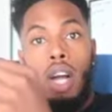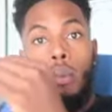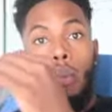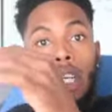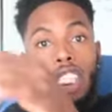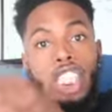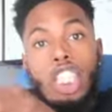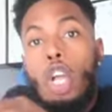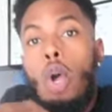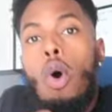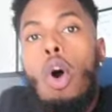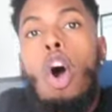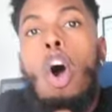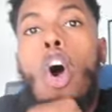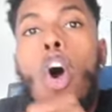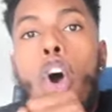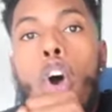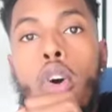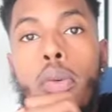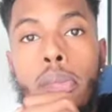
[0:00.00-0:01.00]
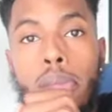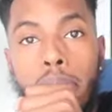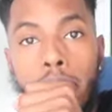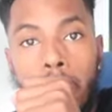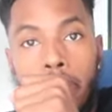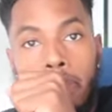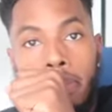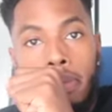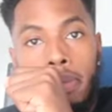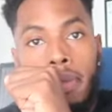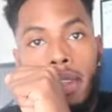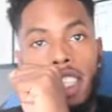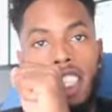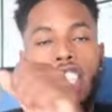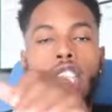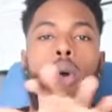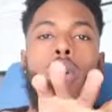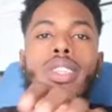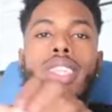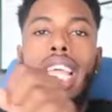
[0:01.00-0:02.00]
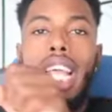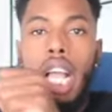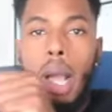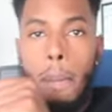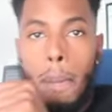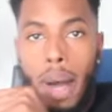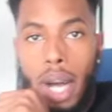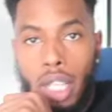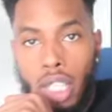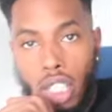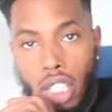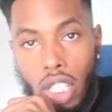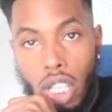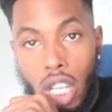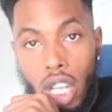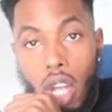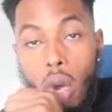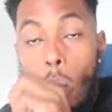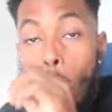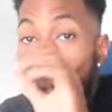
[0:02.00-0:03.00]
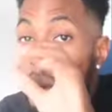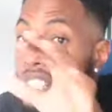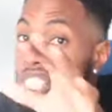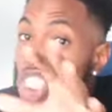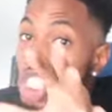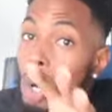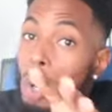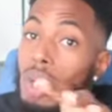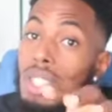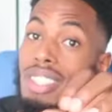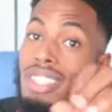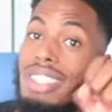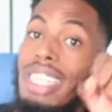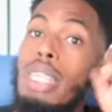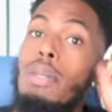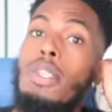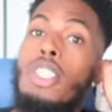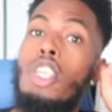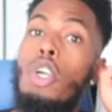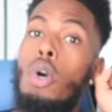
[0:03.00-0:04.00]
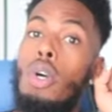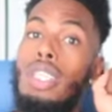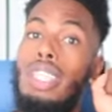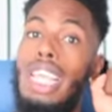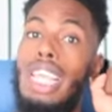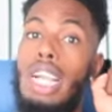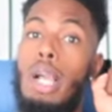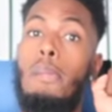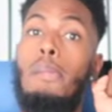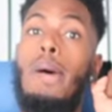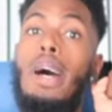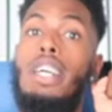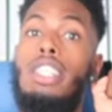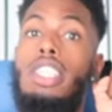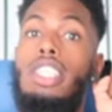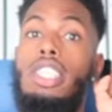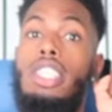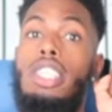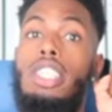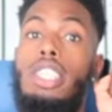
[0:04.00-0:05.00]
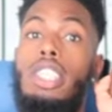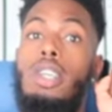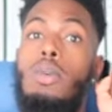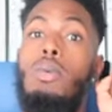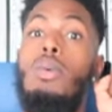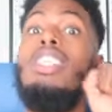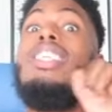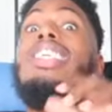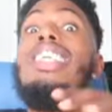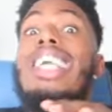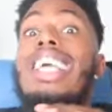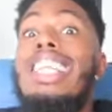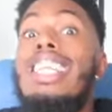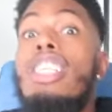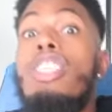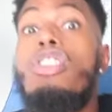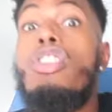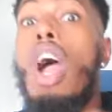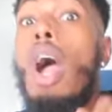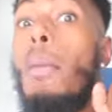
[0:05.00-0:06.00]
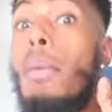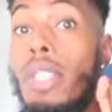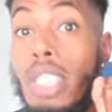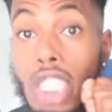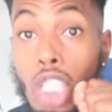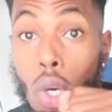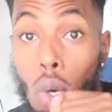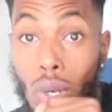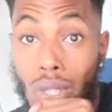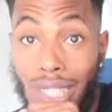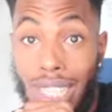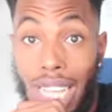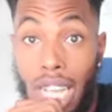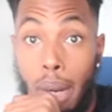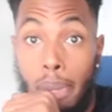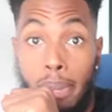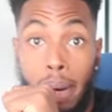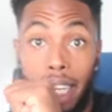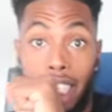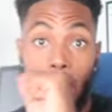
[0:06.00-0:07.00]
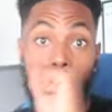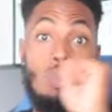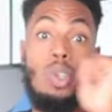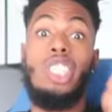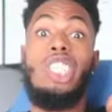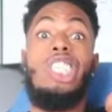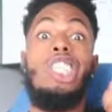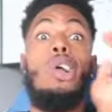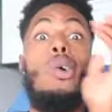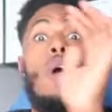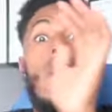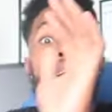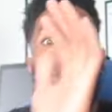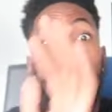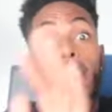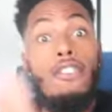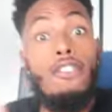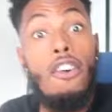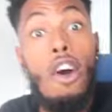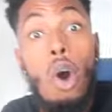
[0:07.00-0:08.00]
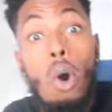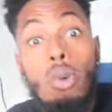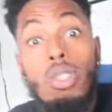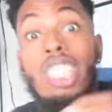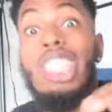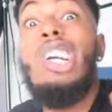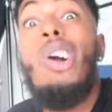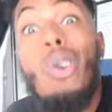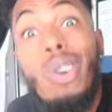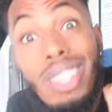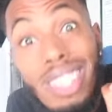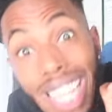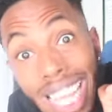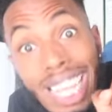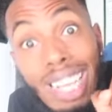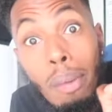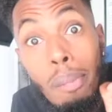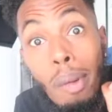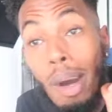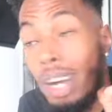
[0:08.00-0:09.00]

When she go home, she gonna think about you. When she go to sleep, she gonna think about you. When she get in trouble, she gonna think about you. When she don't have her phone, she gonna think